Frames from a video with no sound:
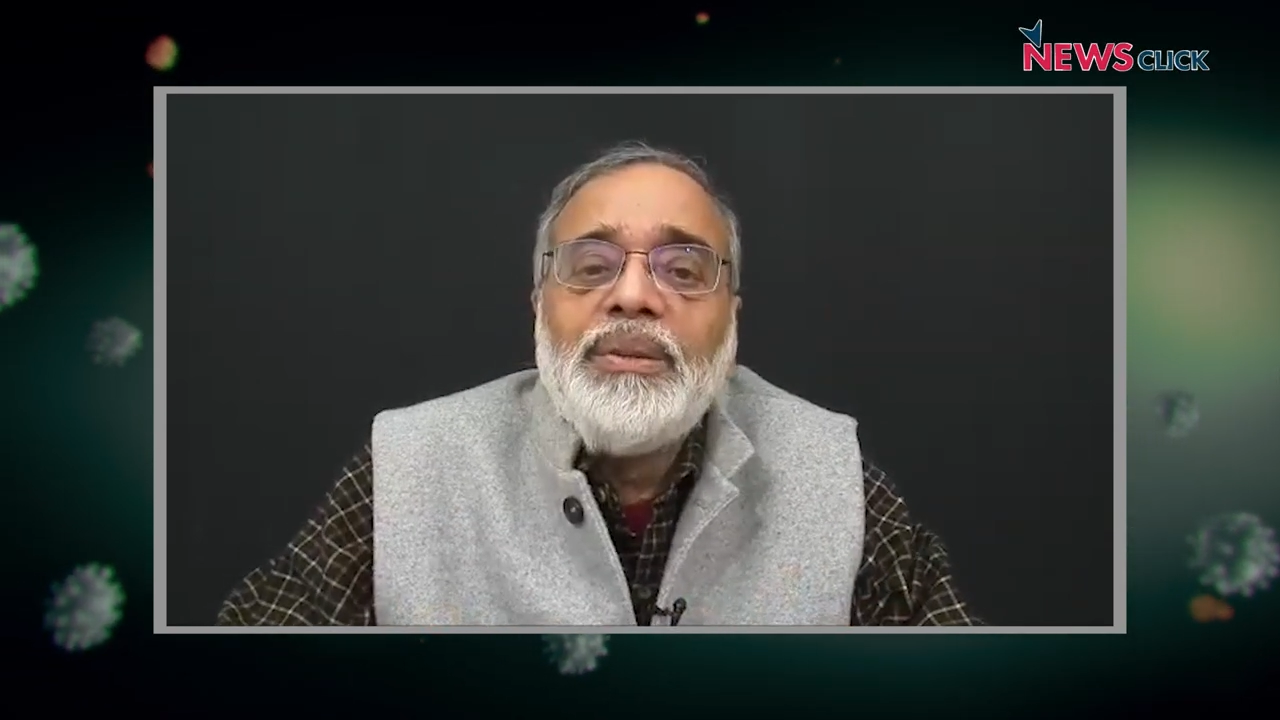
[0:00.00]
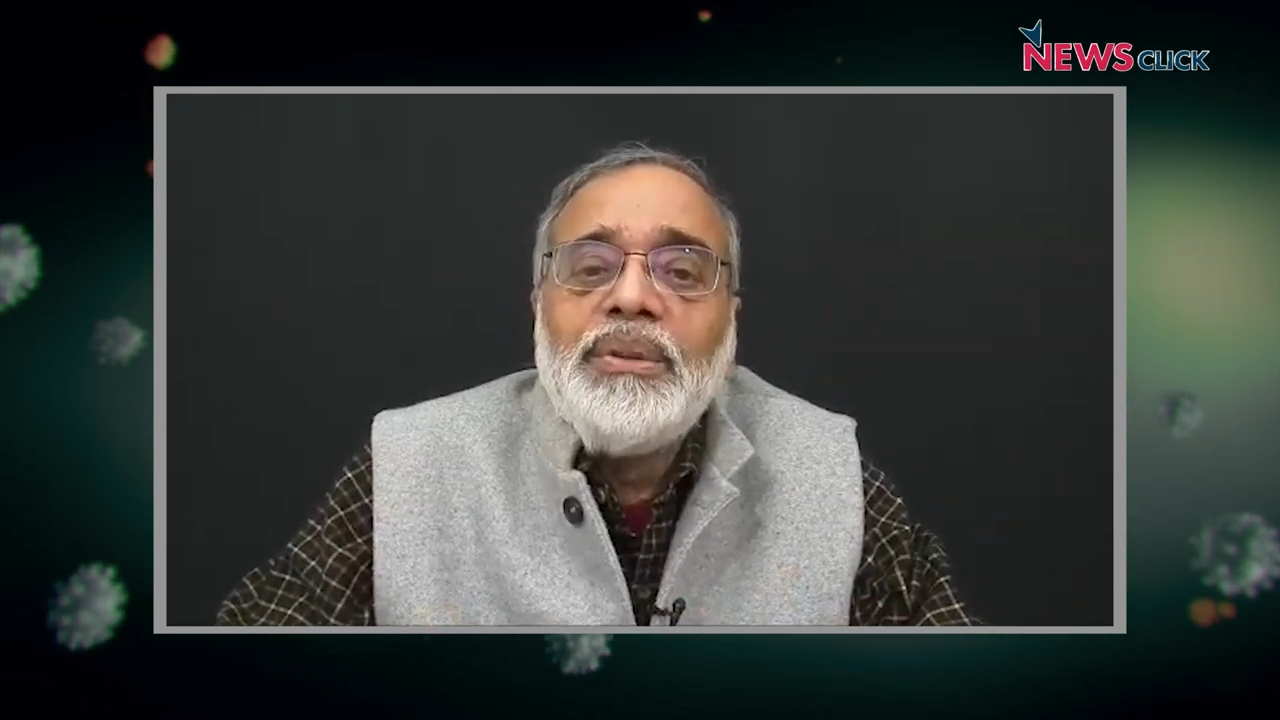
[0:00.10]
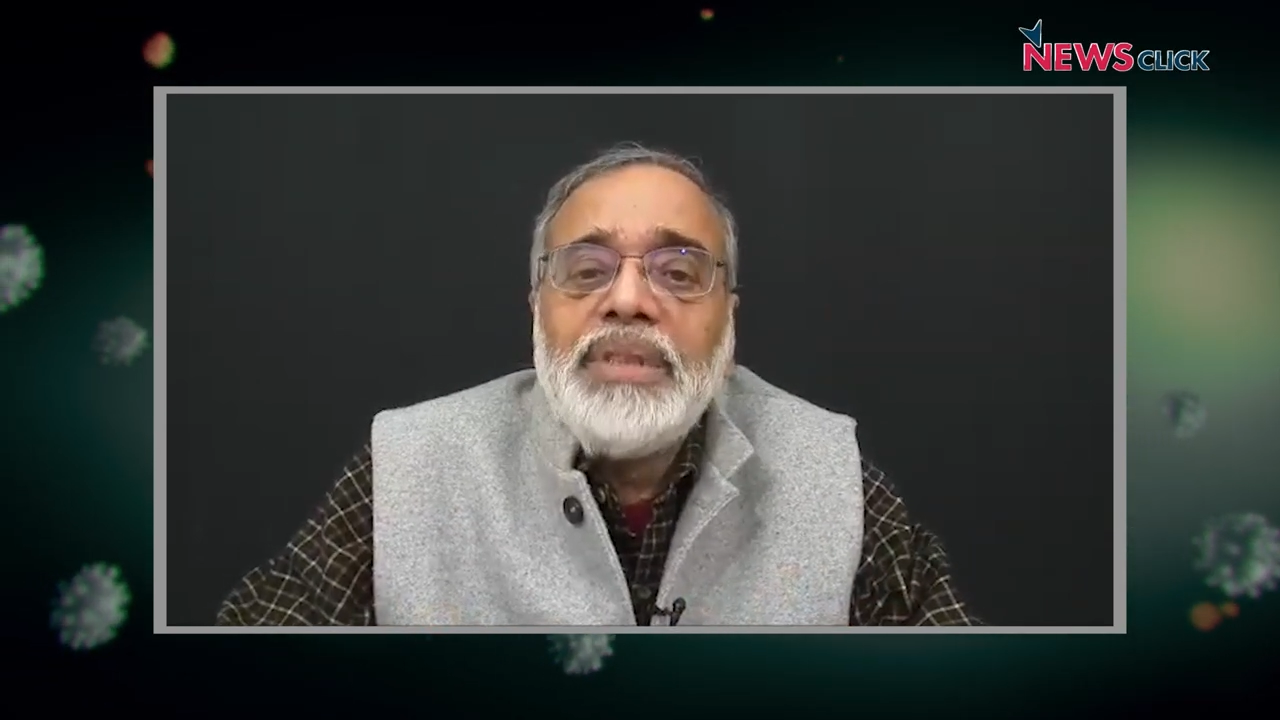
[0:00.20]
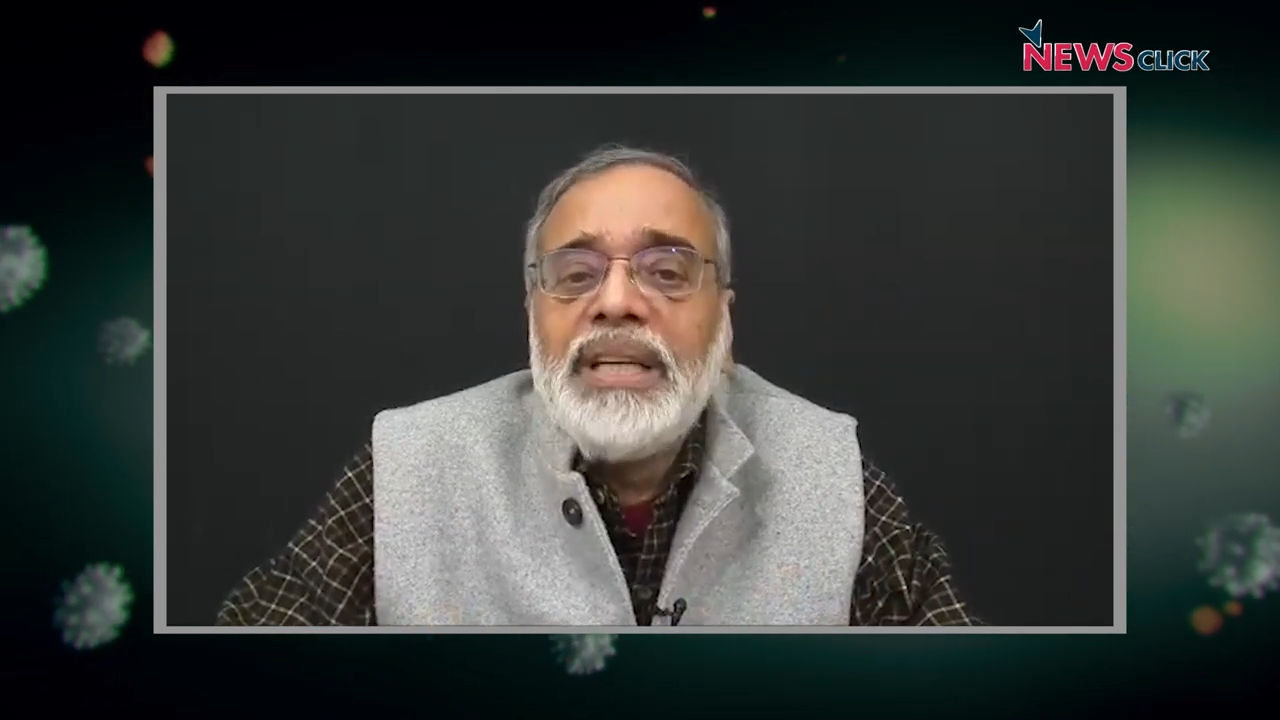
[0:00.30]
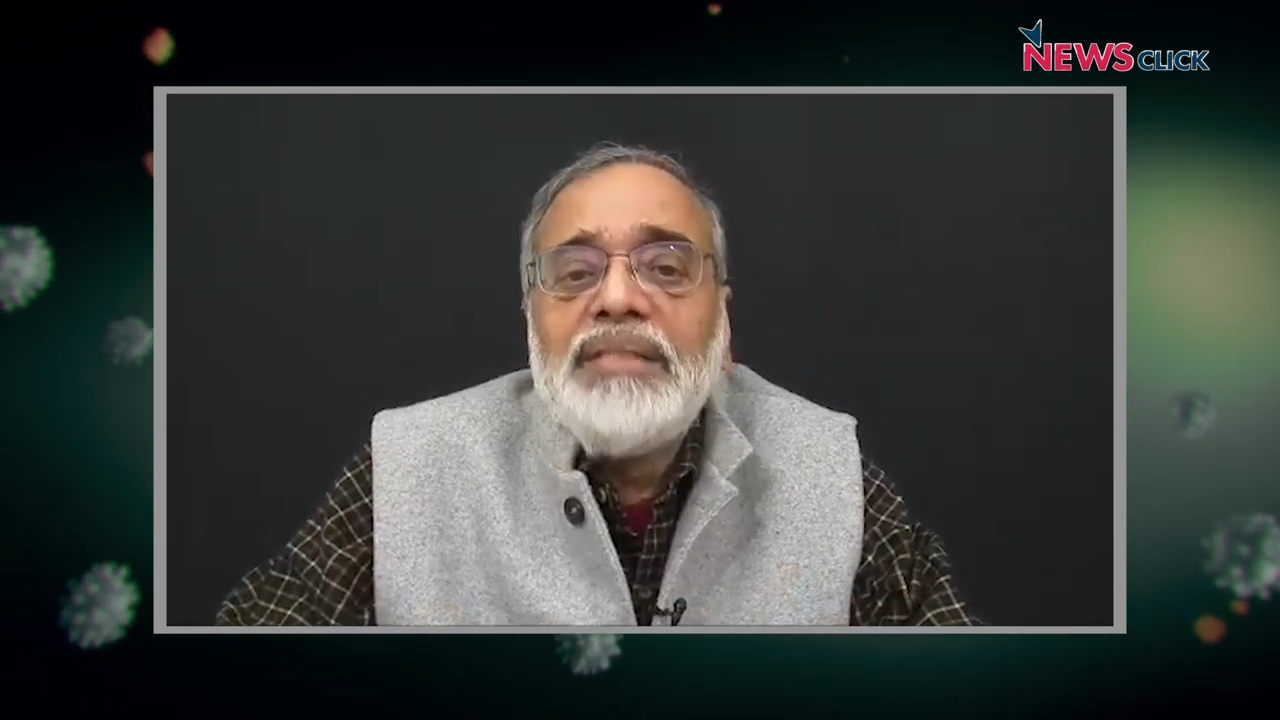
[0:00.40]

to see a